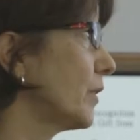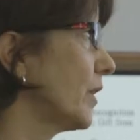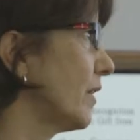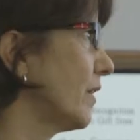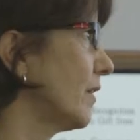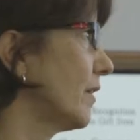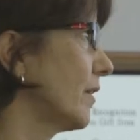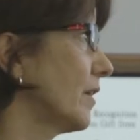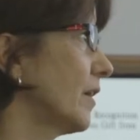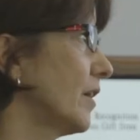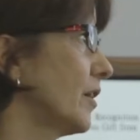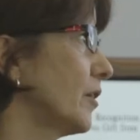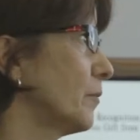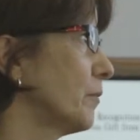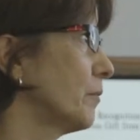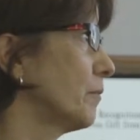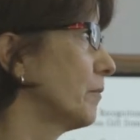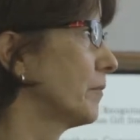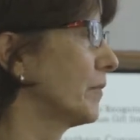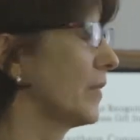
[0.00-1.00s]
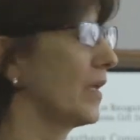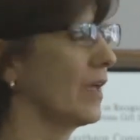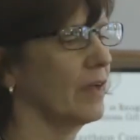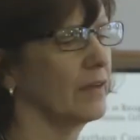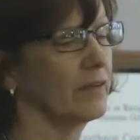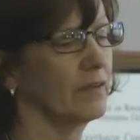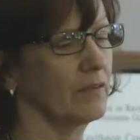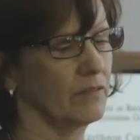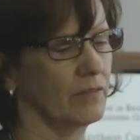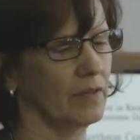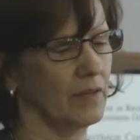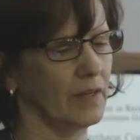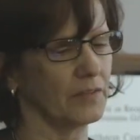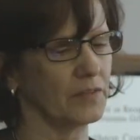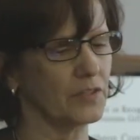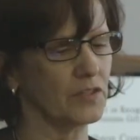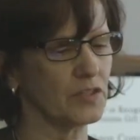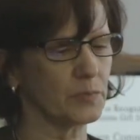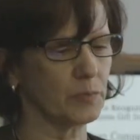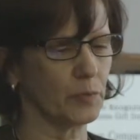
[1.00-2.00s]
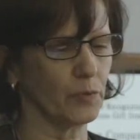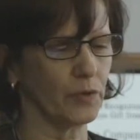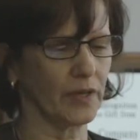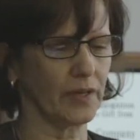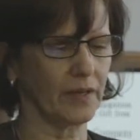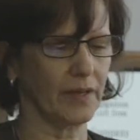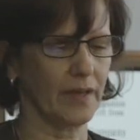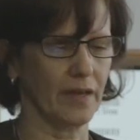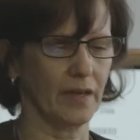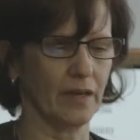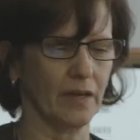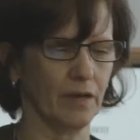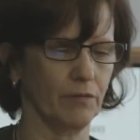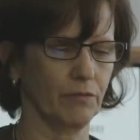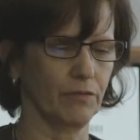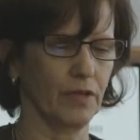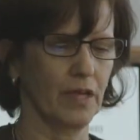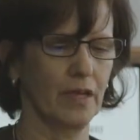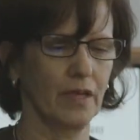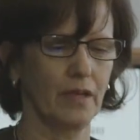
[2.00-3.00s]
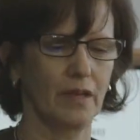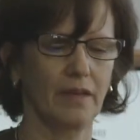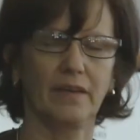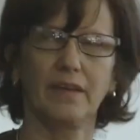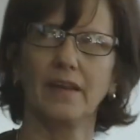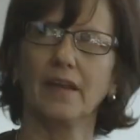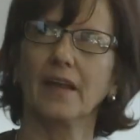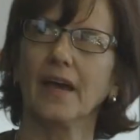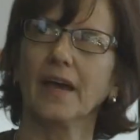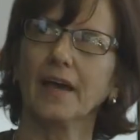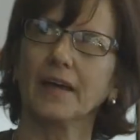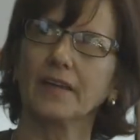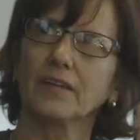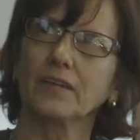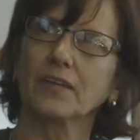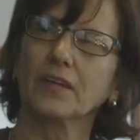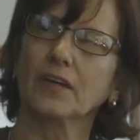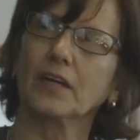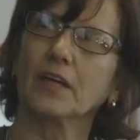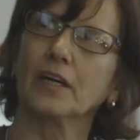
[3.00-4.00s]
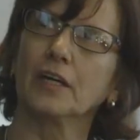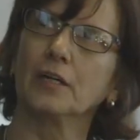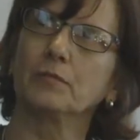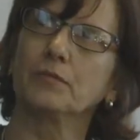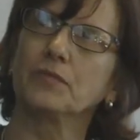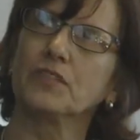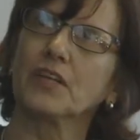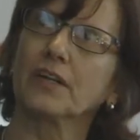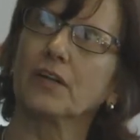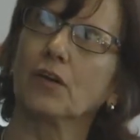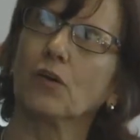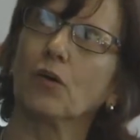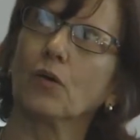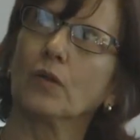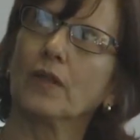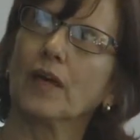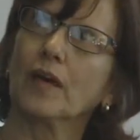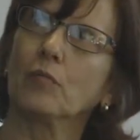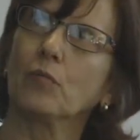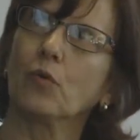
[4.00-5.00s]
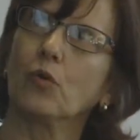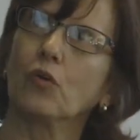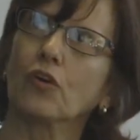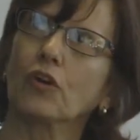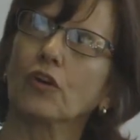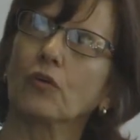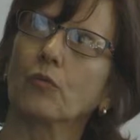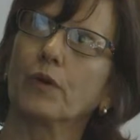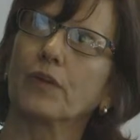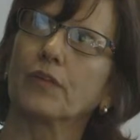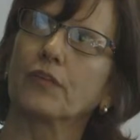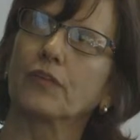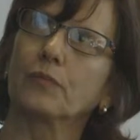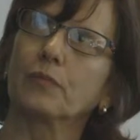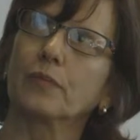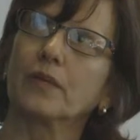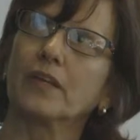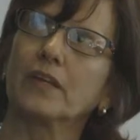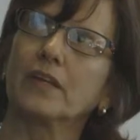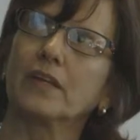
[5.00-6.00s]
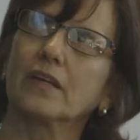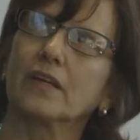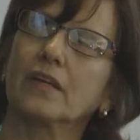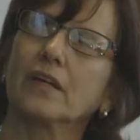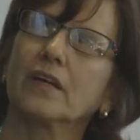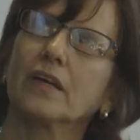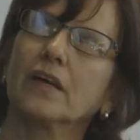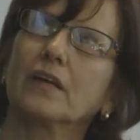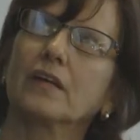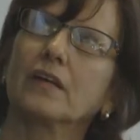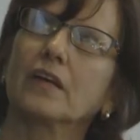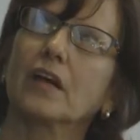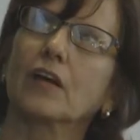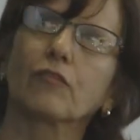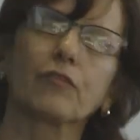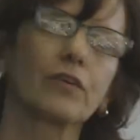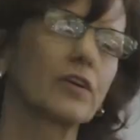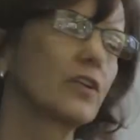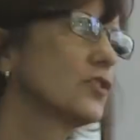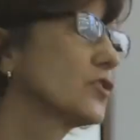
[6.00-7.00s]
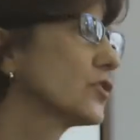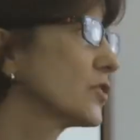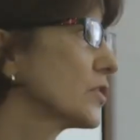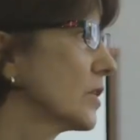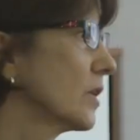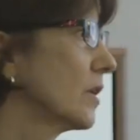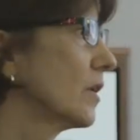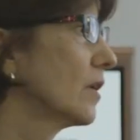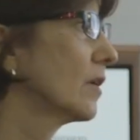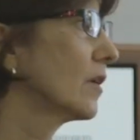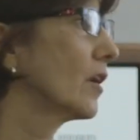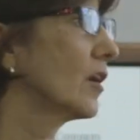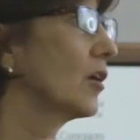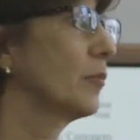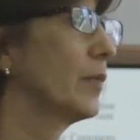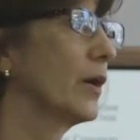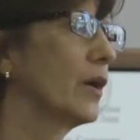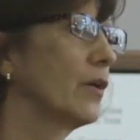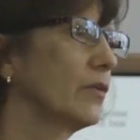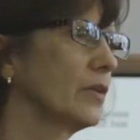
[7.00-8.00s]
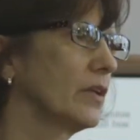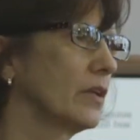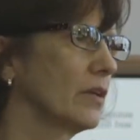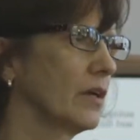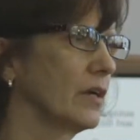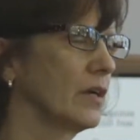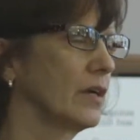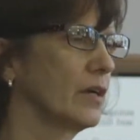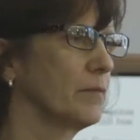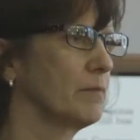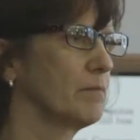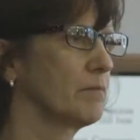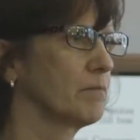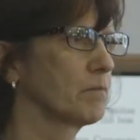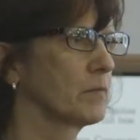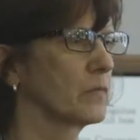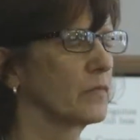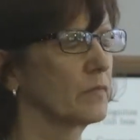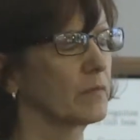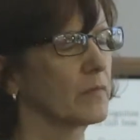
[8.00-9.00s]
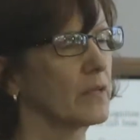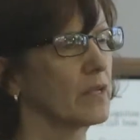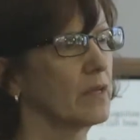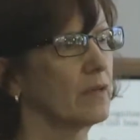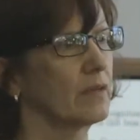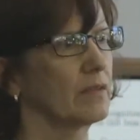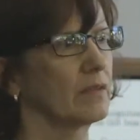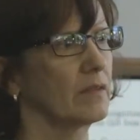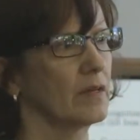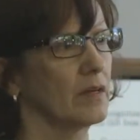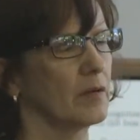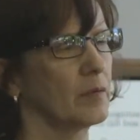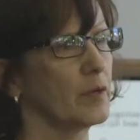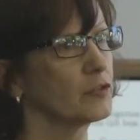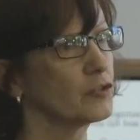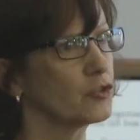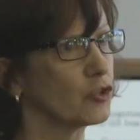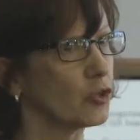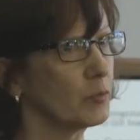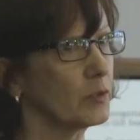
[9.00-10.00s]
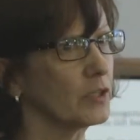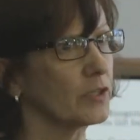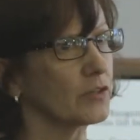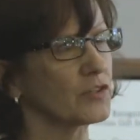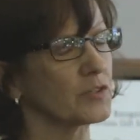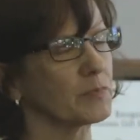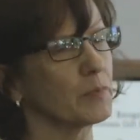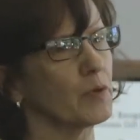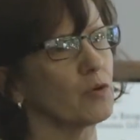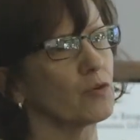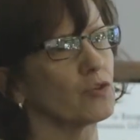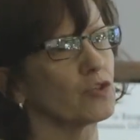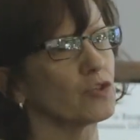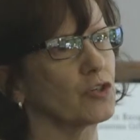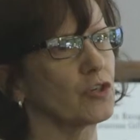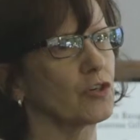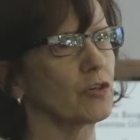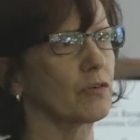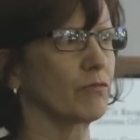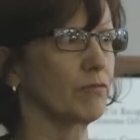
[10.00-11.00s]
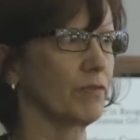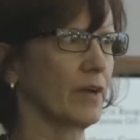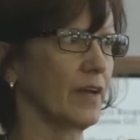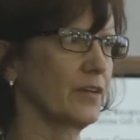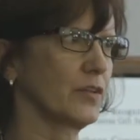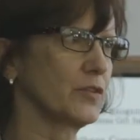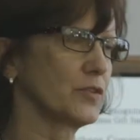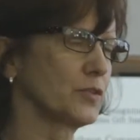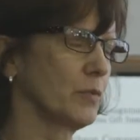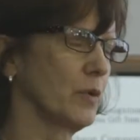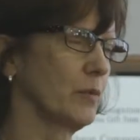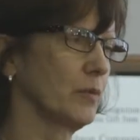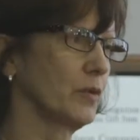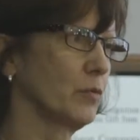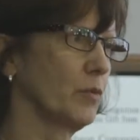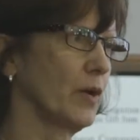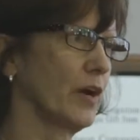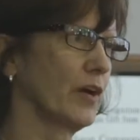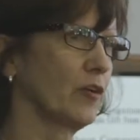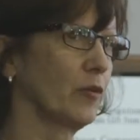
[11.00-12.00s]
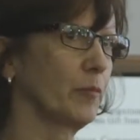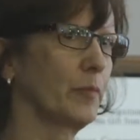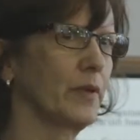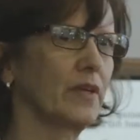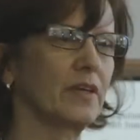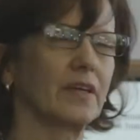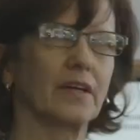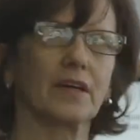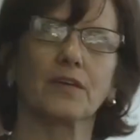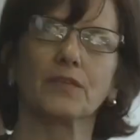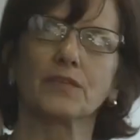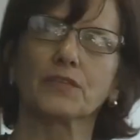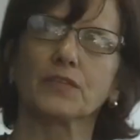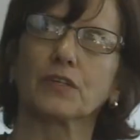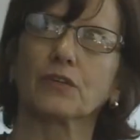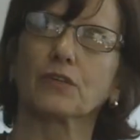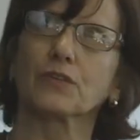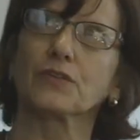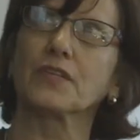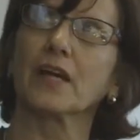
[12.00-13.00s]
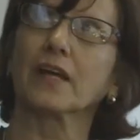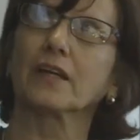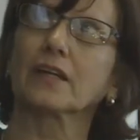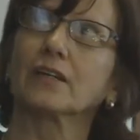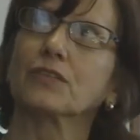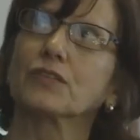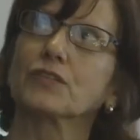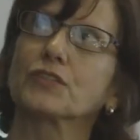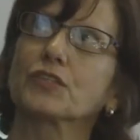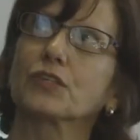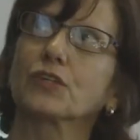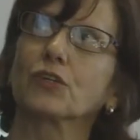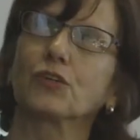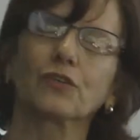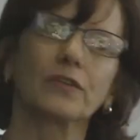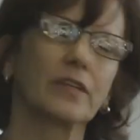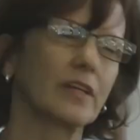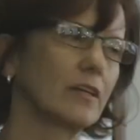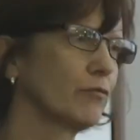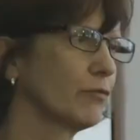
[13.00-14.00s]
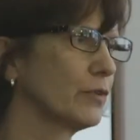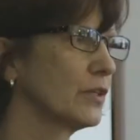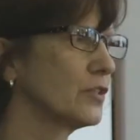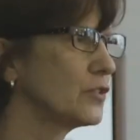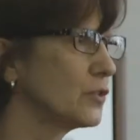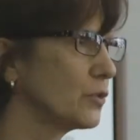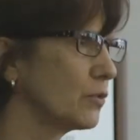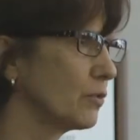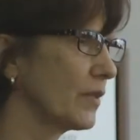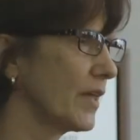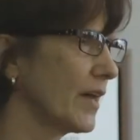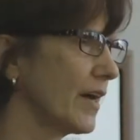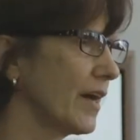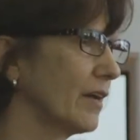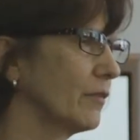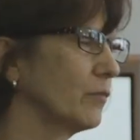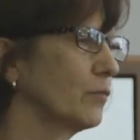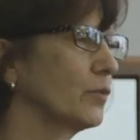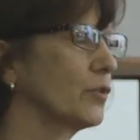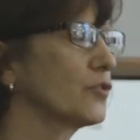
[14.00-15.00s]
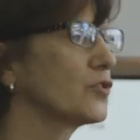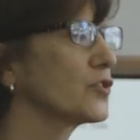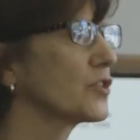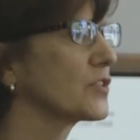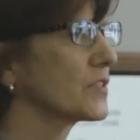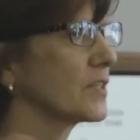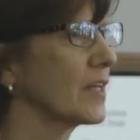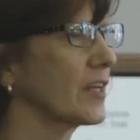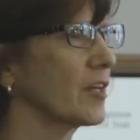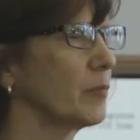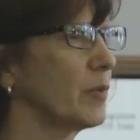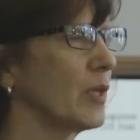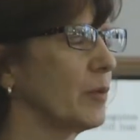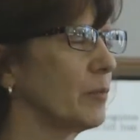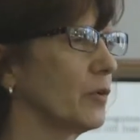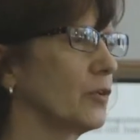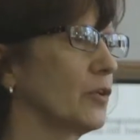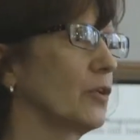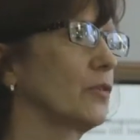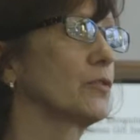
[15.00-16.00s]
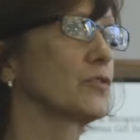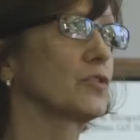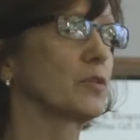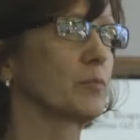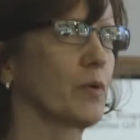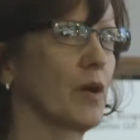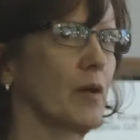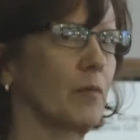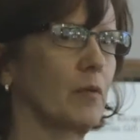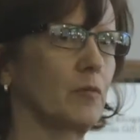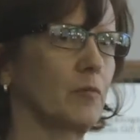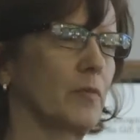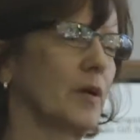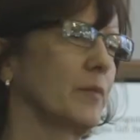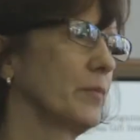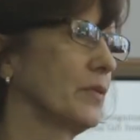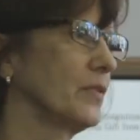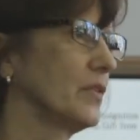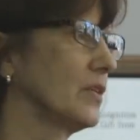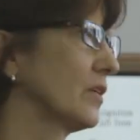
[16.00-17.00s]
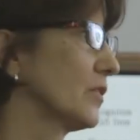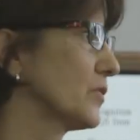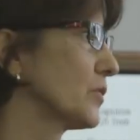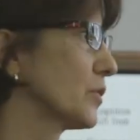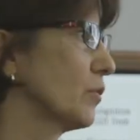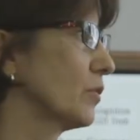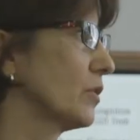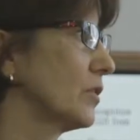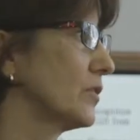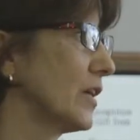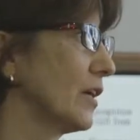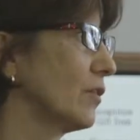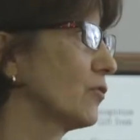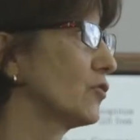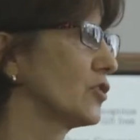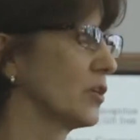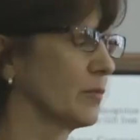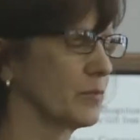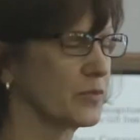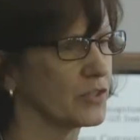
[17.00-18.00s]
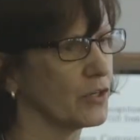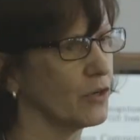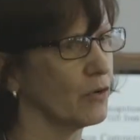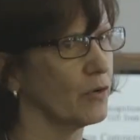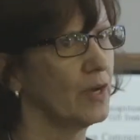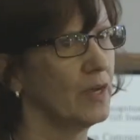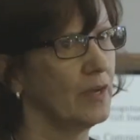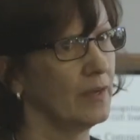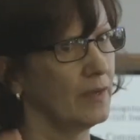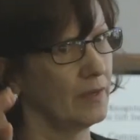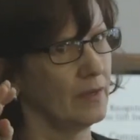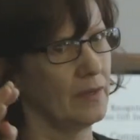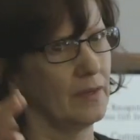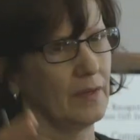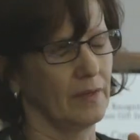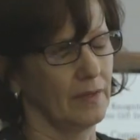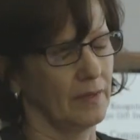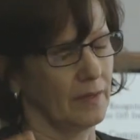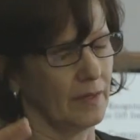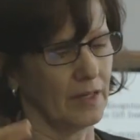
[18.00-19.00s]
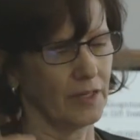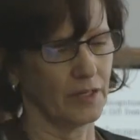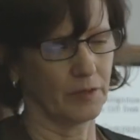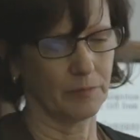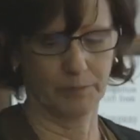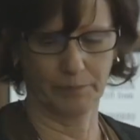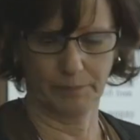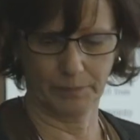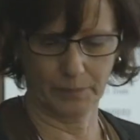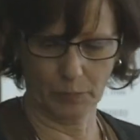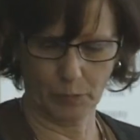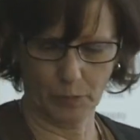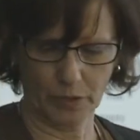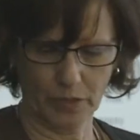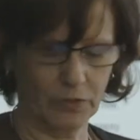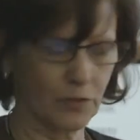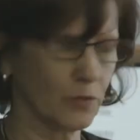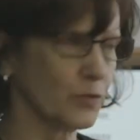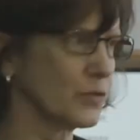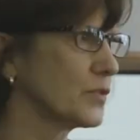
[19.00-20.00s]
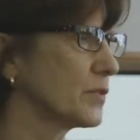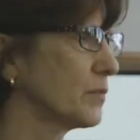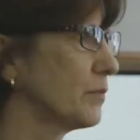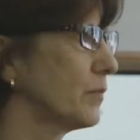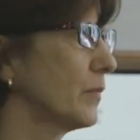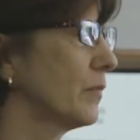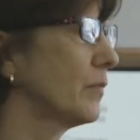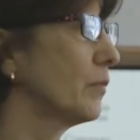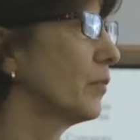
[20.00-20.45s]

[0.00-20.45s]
and we, at this point, have not done a whole lot more with media coverage about dermal exposure, fine to swim in the water, because there's that concern that if we do that, we're just letting people know there's a problem up in the Escoda Township. So one of those